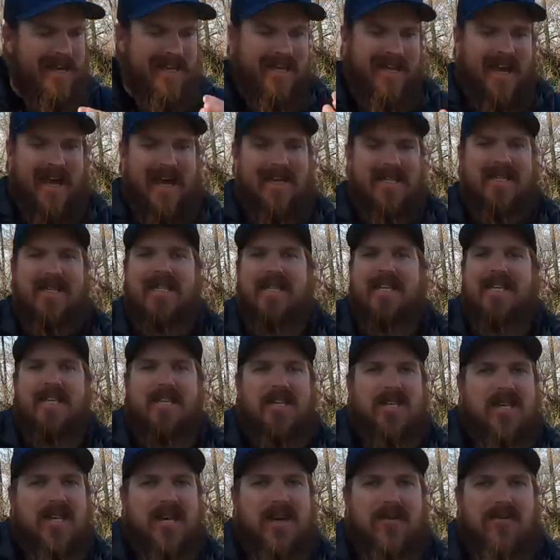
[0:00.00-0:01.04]
Guys,
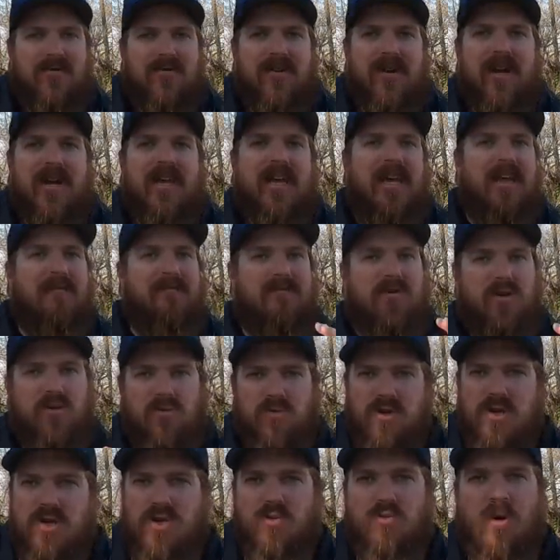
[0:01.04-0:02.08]
this year, if you
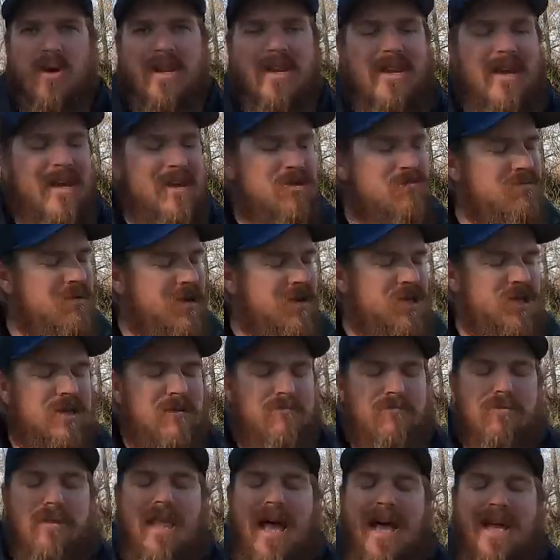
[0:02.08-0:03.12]
just want to catch fish, the
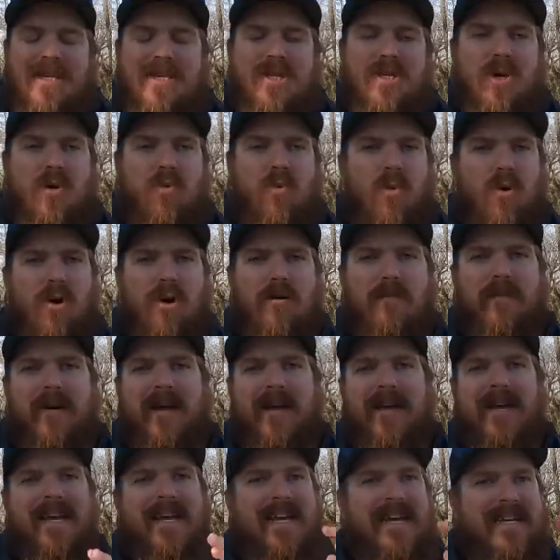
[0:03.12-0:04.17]
plastic worm
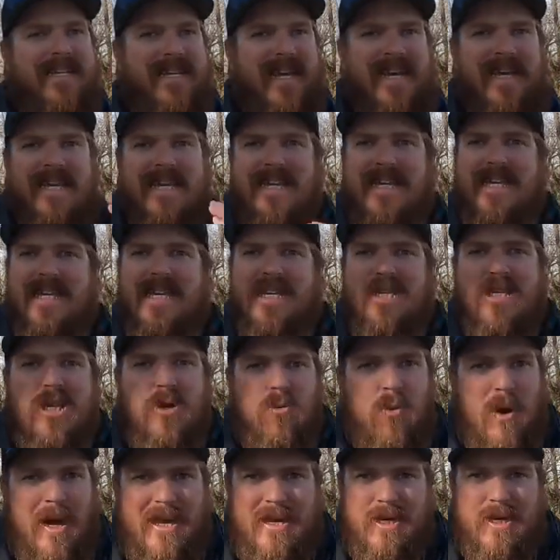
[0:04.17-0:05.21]
is an easy
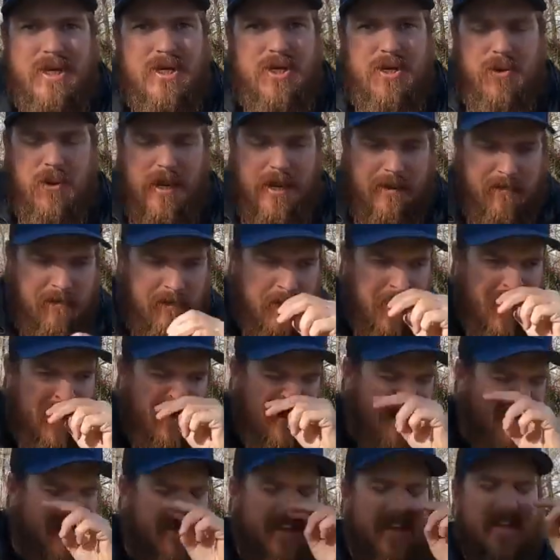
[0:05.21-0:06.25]
way to do it.
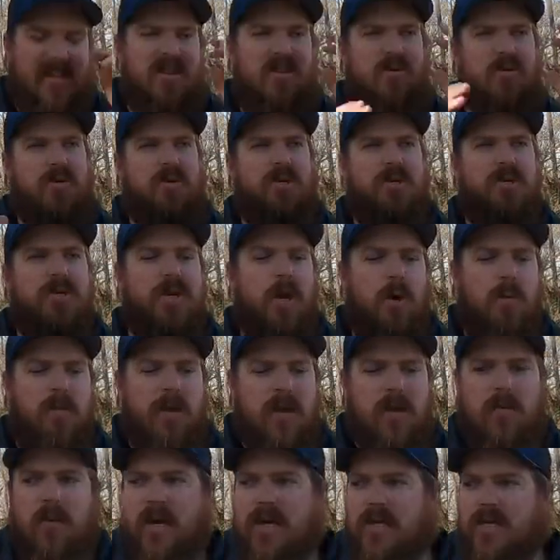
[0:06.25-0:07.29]
Again, there are so
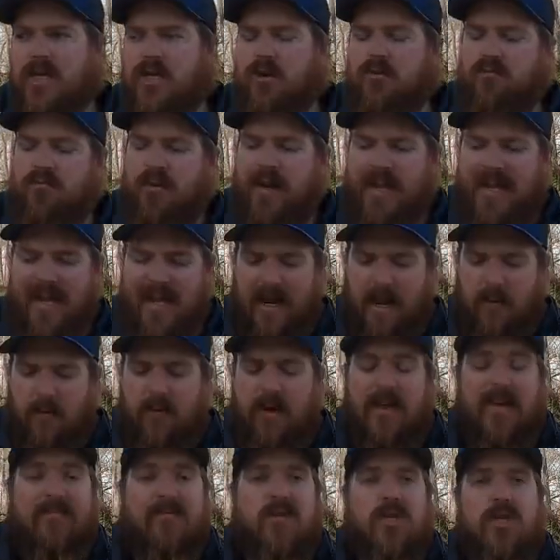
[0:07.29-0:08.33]
many ways to rig it, and
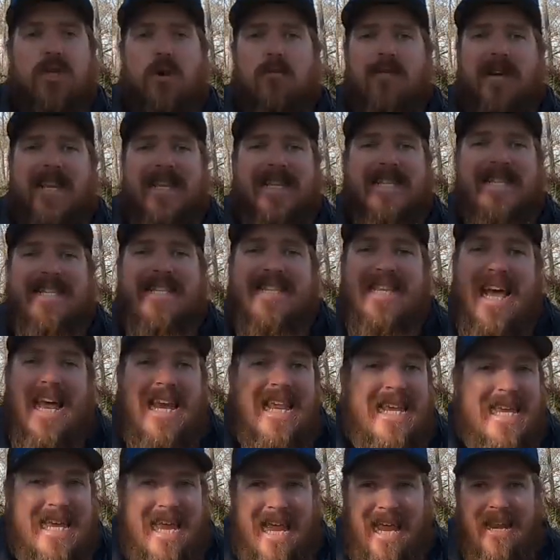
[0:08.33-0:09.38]
we have so many
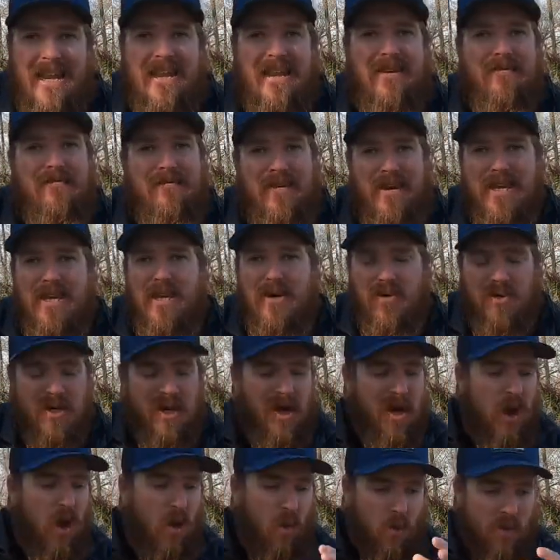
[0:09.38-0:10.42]
dedicated videos.
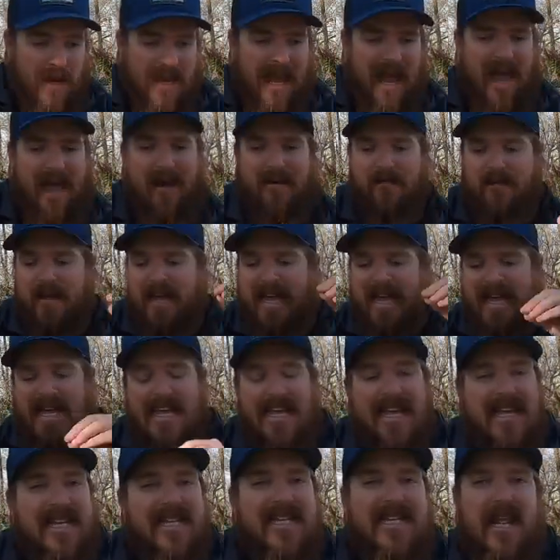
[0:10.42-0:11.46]
We have
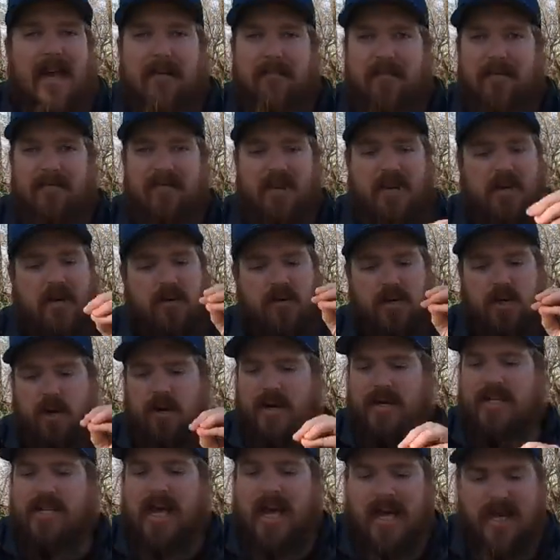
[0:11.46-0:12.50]
in-depth videos on
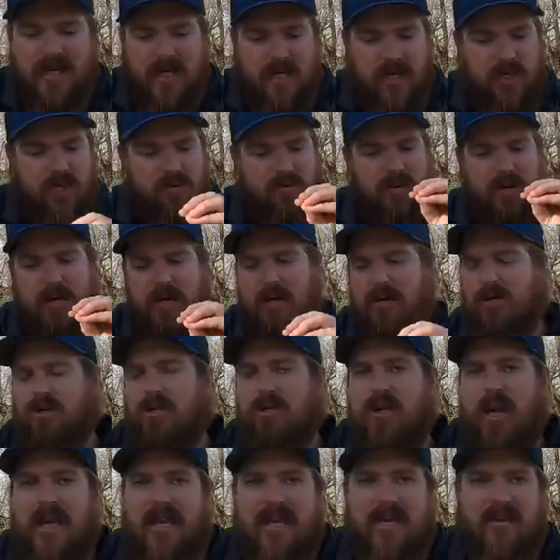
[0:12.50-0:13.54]
a Texas rig, a
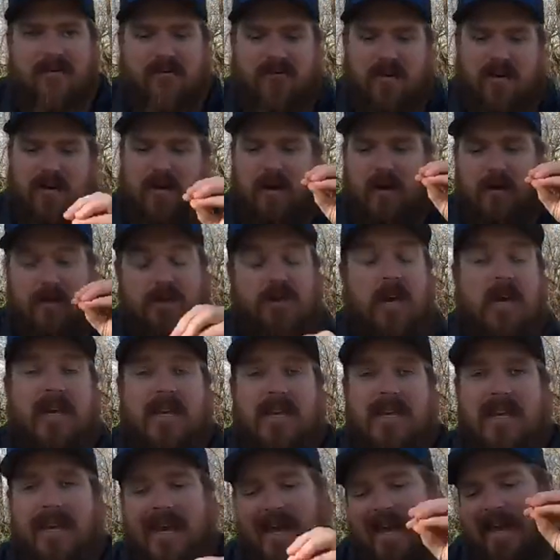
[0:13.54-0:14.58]

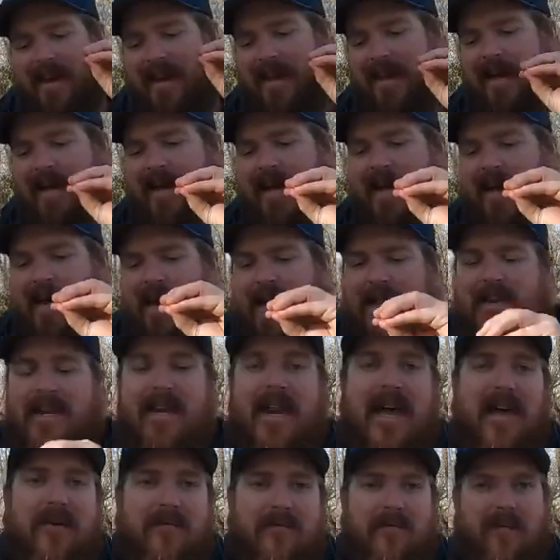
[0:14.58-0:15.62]
shaky head, a
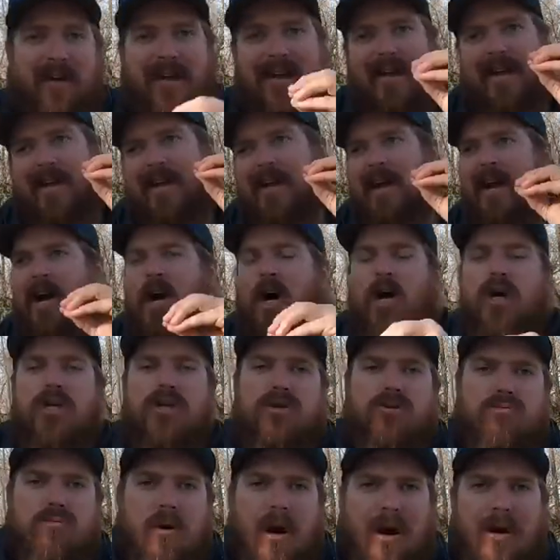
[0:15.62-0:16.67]
Ned rig, a
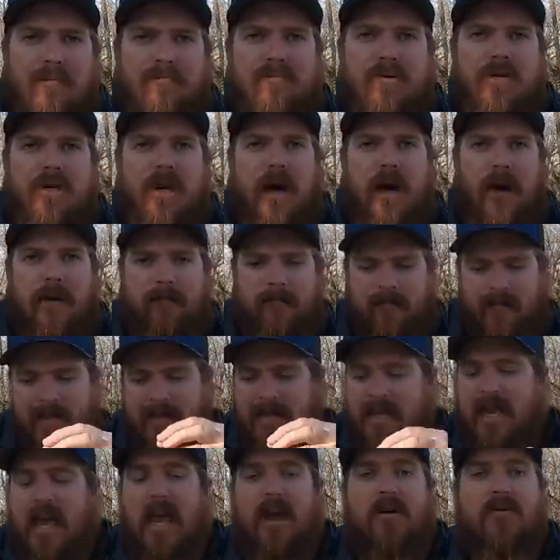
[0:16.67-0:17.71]
drop shot,
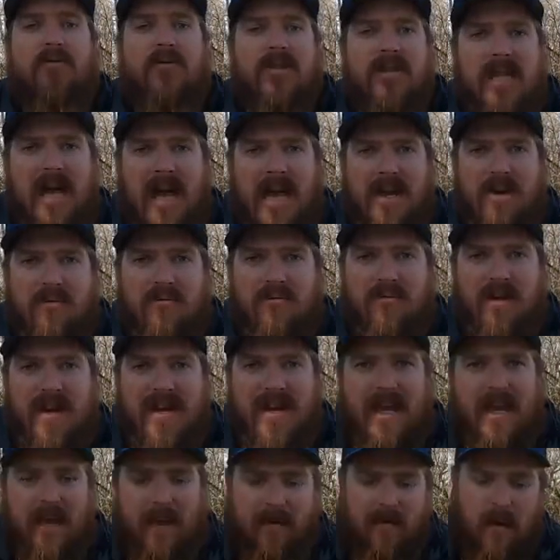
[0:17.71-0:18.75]
Carolina
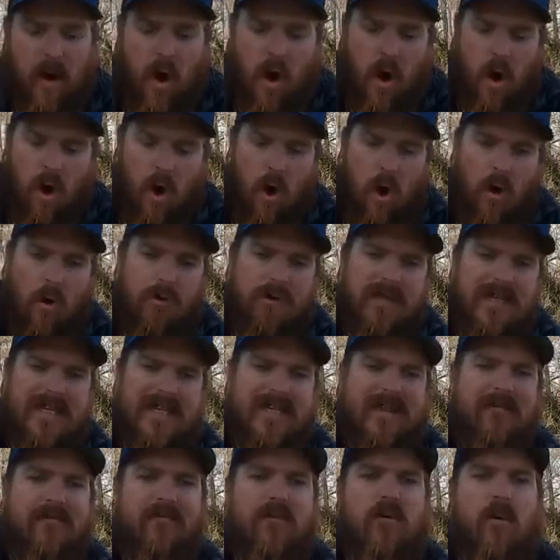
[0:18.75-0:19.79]
rigging, all these
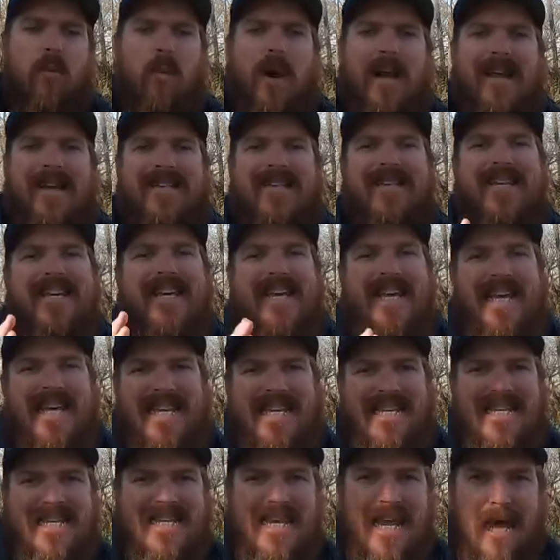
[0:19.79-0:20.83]
different ways
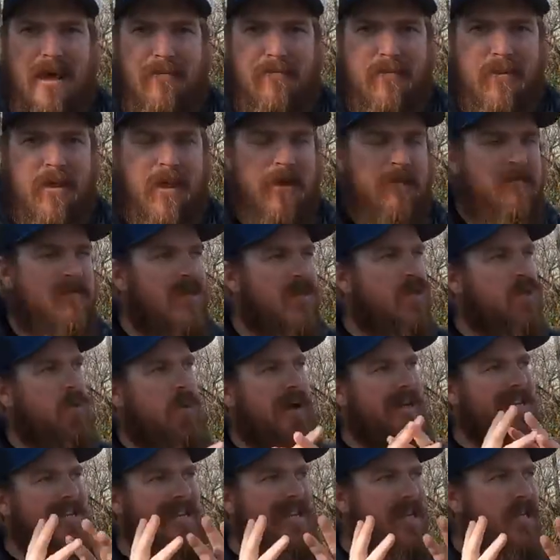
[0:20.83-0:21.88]
in depth. So
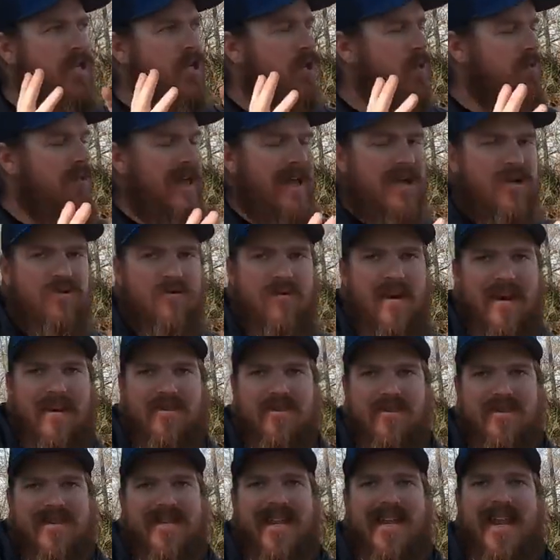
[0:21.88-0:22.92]
I didn't go that
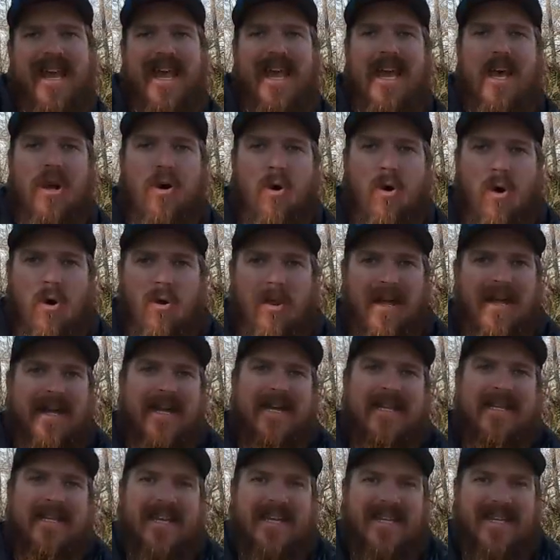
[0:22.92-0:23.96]
direction today at all.
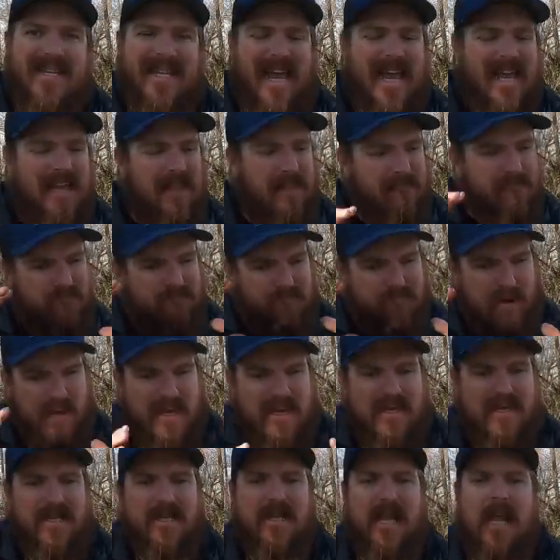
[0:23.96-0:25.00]
Today, the
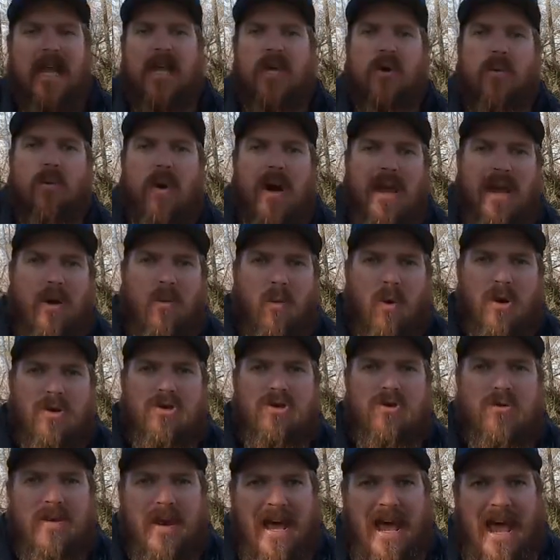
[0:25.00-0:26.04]
biggest takeaway I
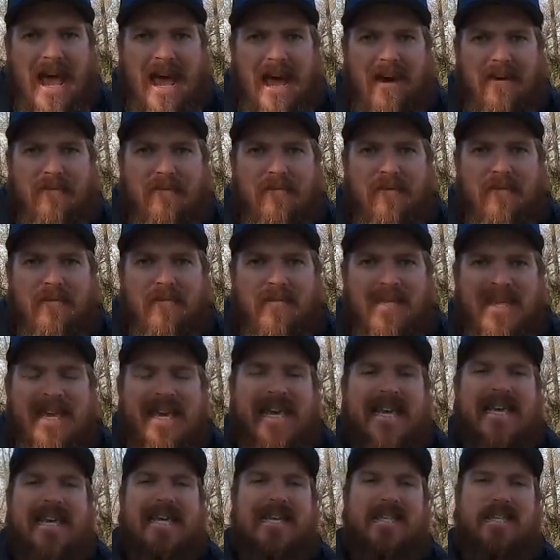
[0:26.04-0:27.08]
want you to have
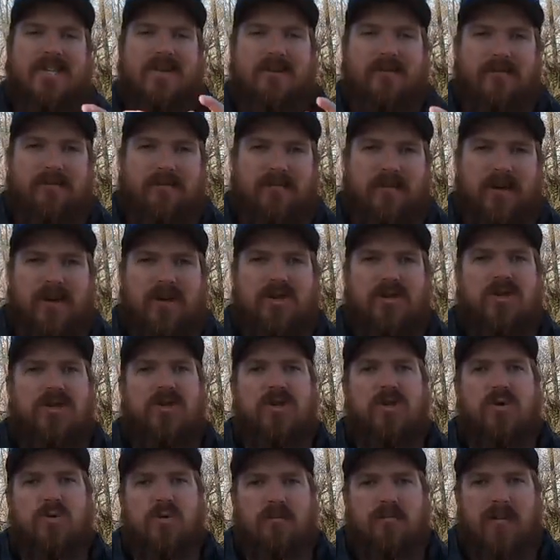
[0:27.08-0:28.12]
is to fish
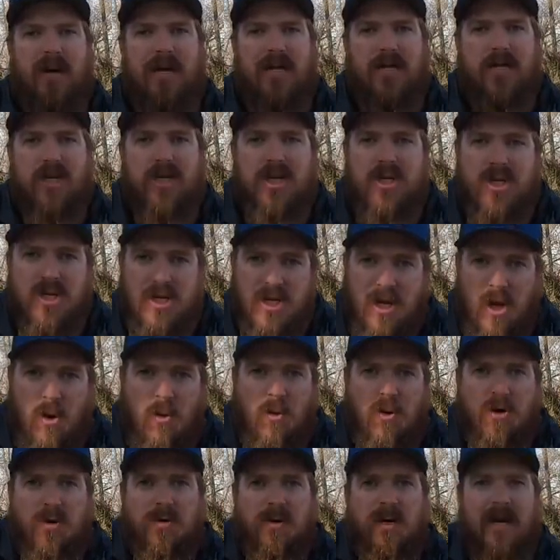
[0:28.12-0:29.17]
your bait
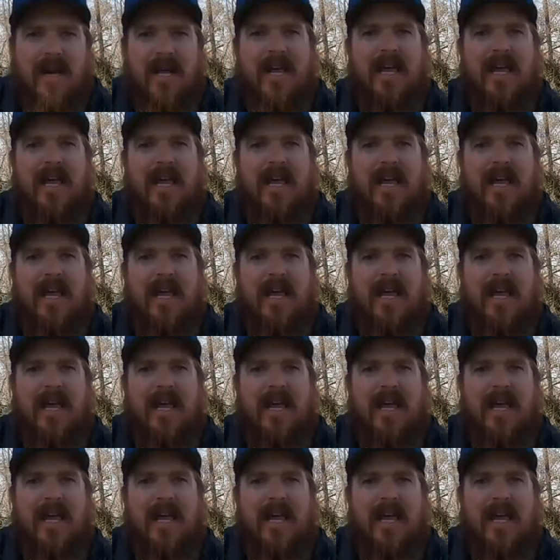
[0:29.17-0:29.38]
slower